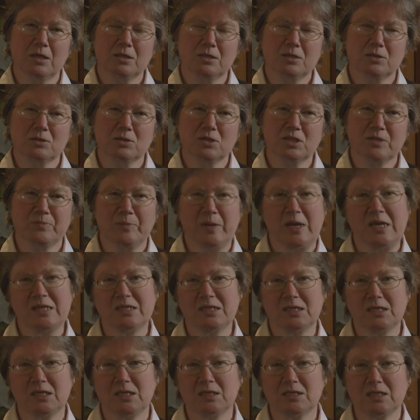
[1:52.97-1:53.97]
to spread
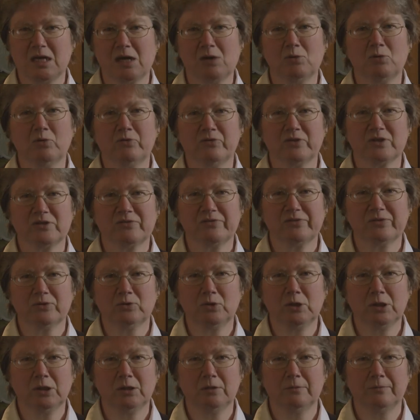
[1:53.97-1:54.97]
the heat out over the
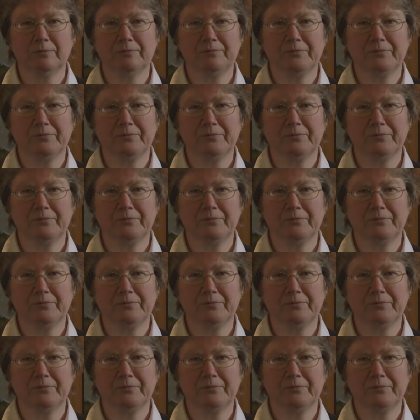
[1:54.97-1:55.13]
floor,